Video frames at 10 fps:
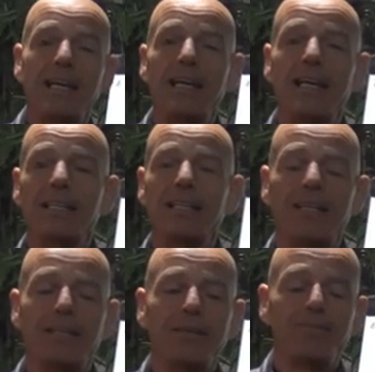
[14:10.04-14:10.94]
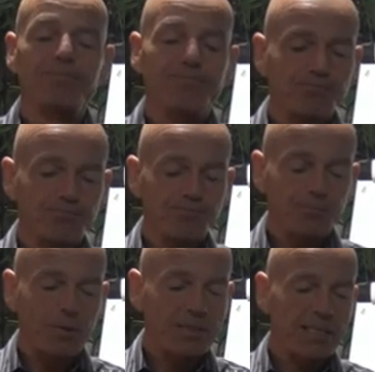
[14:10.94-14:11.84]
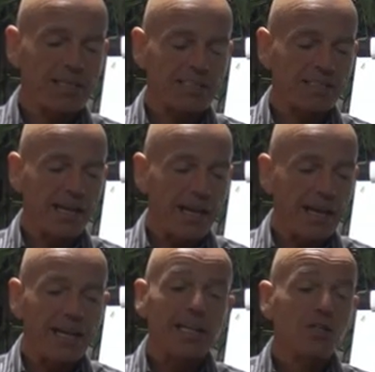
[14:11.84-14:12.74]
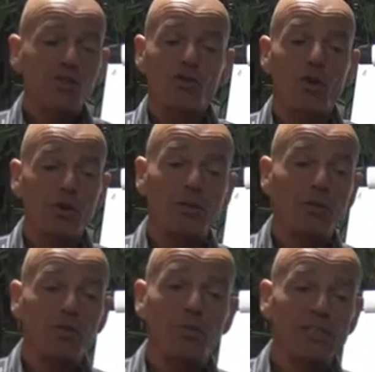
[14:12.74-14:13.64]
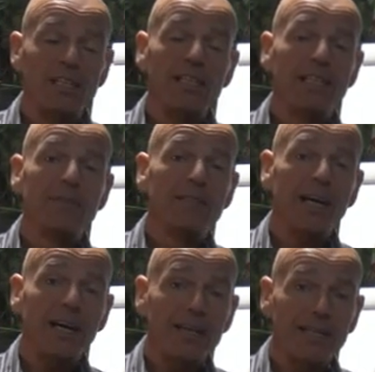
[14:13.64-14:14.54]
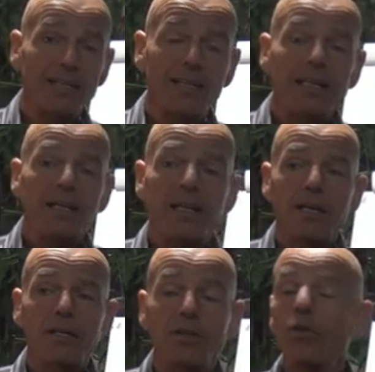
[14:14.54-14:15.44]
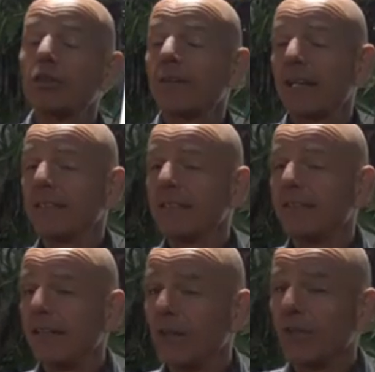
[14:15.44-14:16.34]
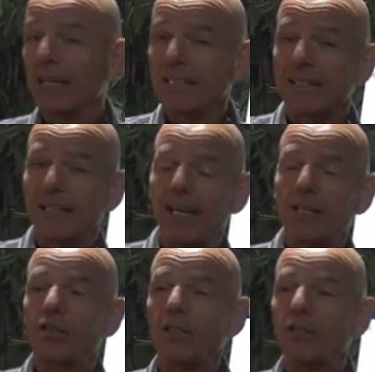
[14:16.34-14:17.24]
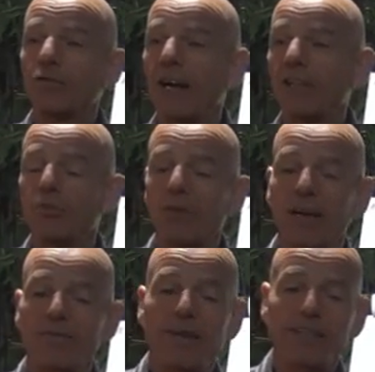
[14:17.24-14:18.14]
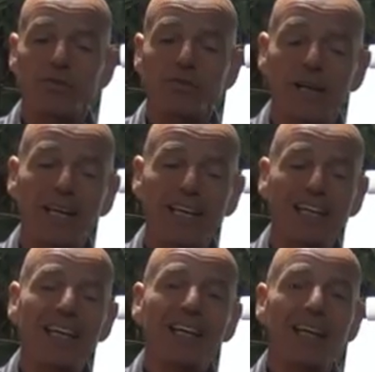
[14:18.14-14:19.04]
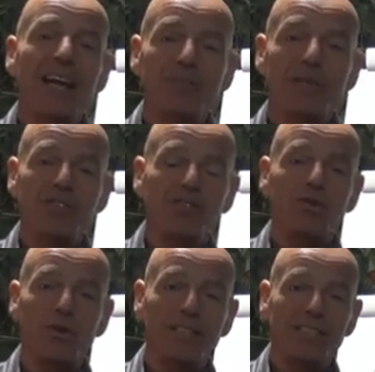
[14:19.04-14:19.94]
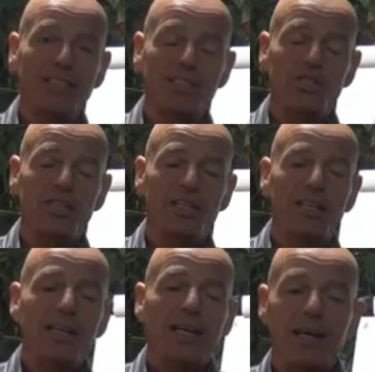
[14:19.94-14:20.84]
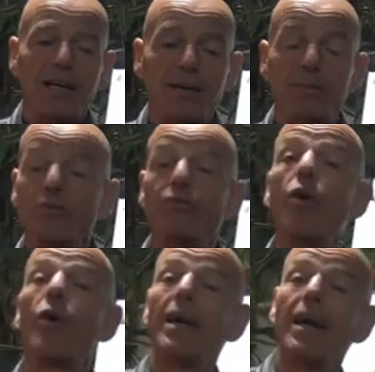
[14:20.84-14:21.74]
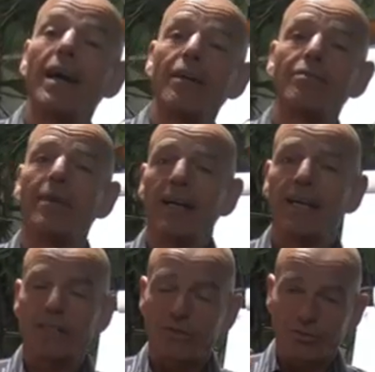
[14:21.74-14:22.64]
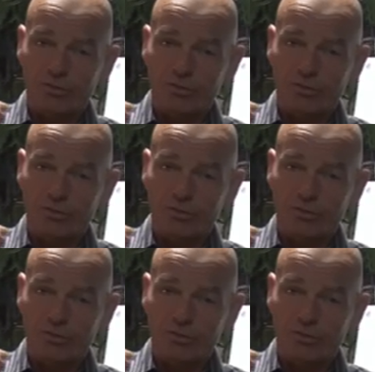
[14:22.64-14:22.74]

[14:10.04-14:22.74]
that. What can I say? The sauna was obviously a little bit harder. Usually what I didn't tell you guys, I actually try to have my training and my sauna session before I have my